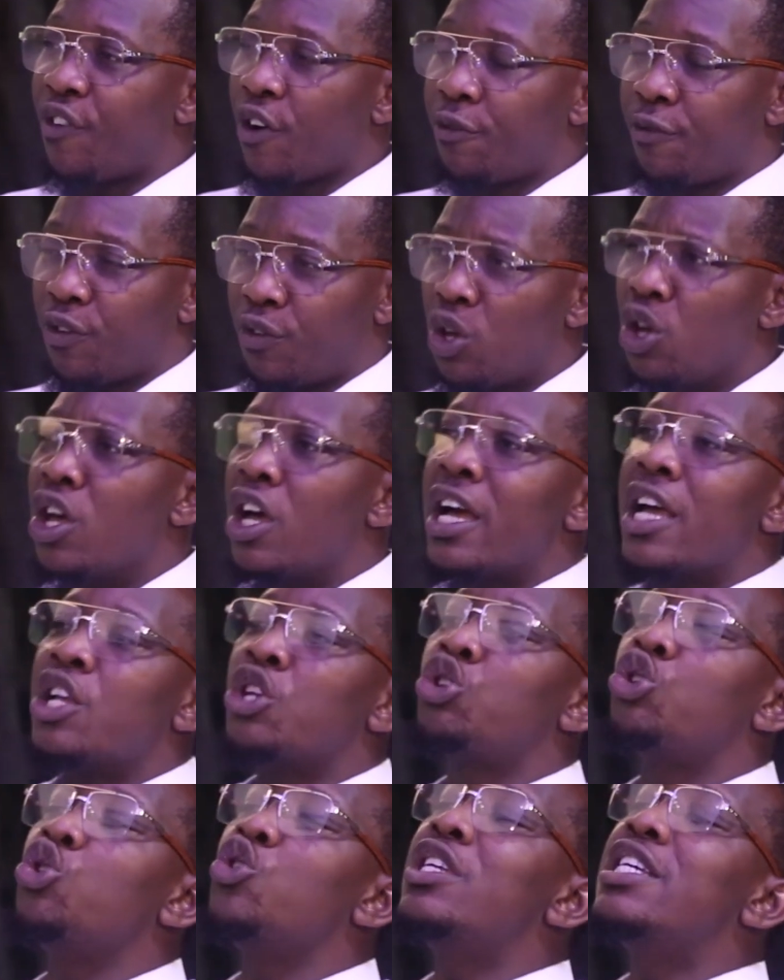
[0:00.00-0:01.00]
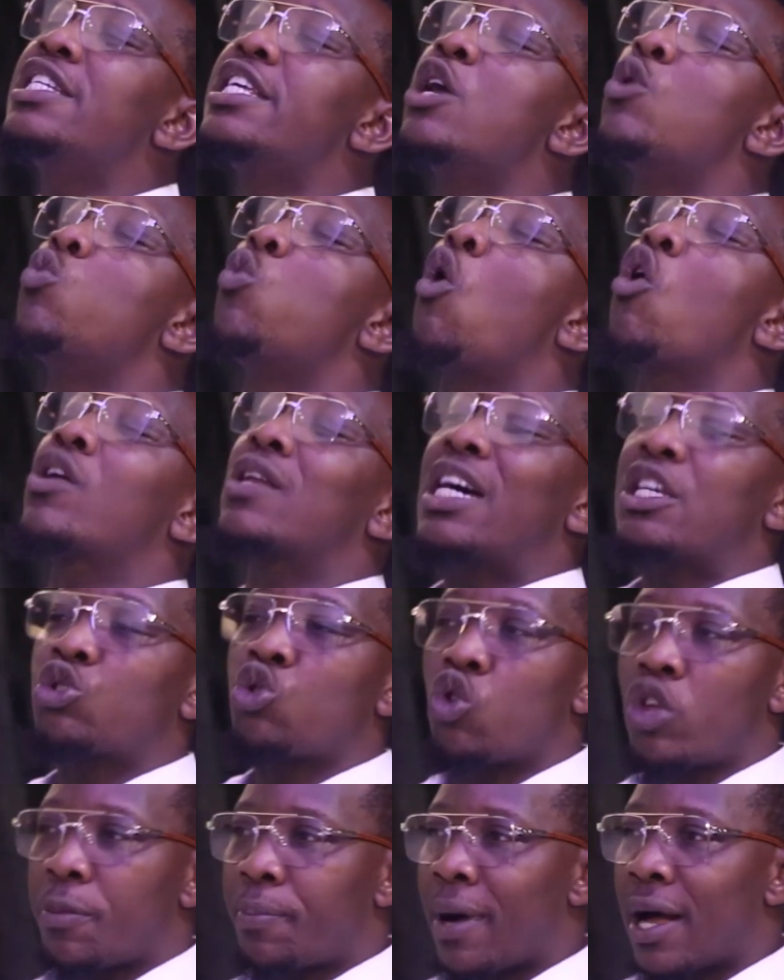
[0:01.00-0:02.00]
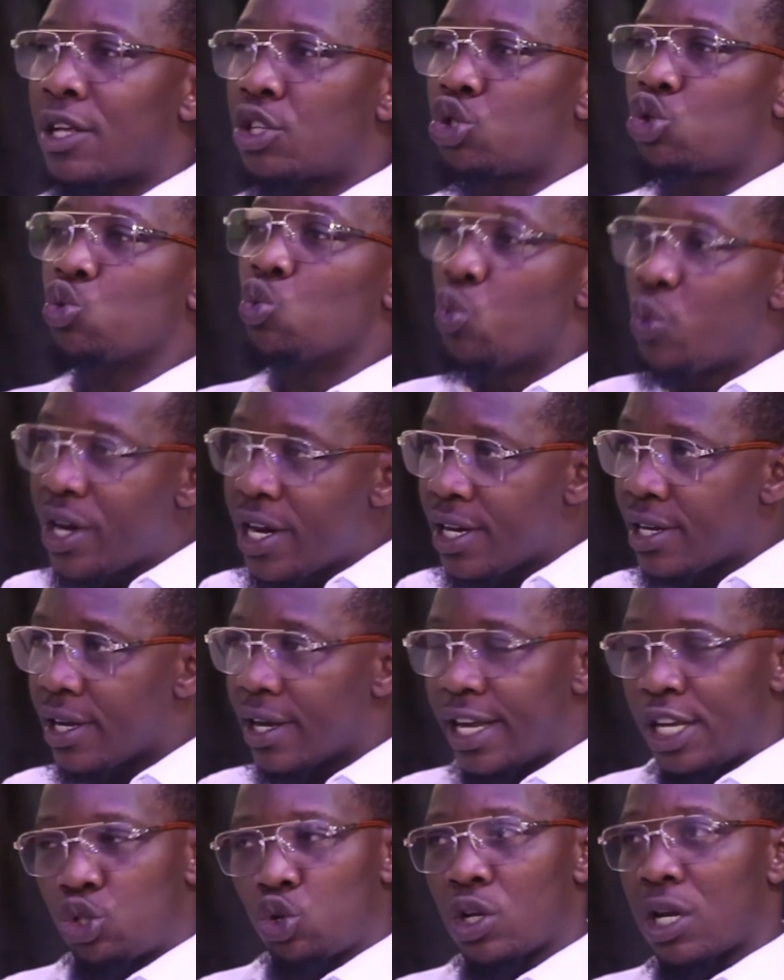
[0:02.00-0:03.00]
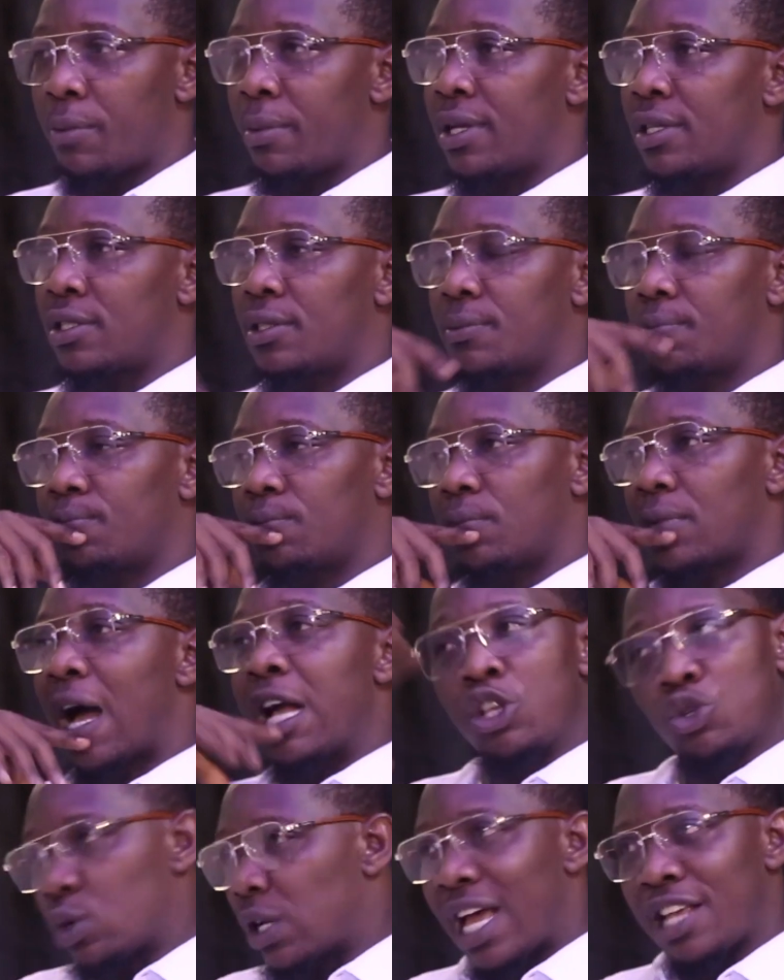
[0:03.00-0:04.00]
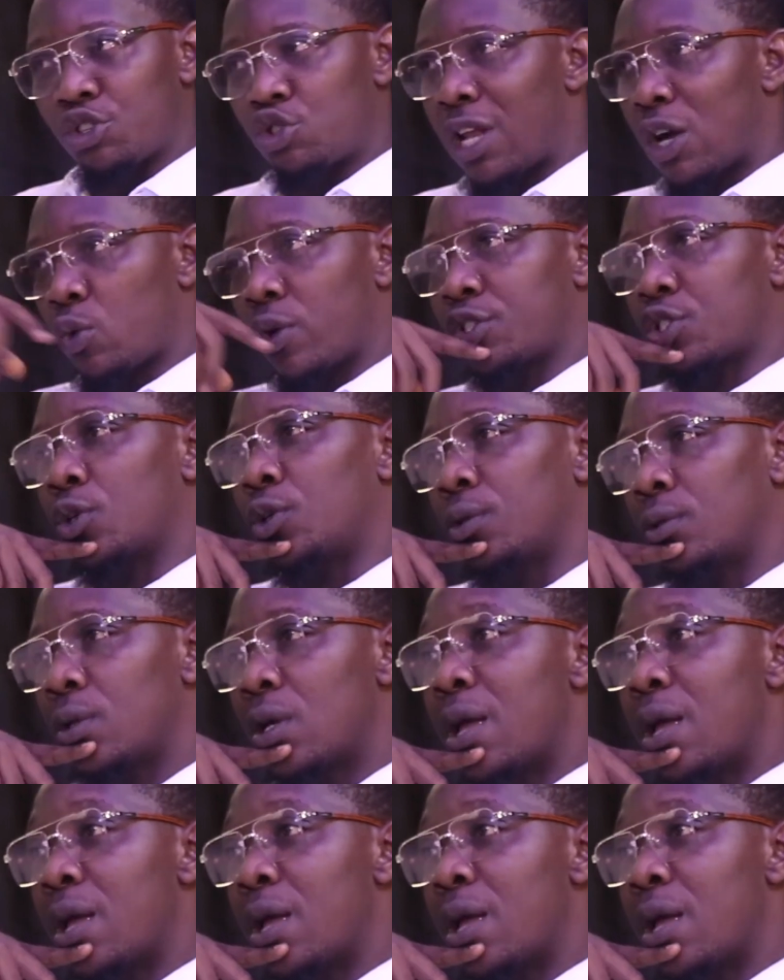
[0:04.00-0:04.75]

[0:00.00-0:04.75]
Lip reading: Before, do you need a world-class goalkeeper to win a tournament? I just want to ask you that question.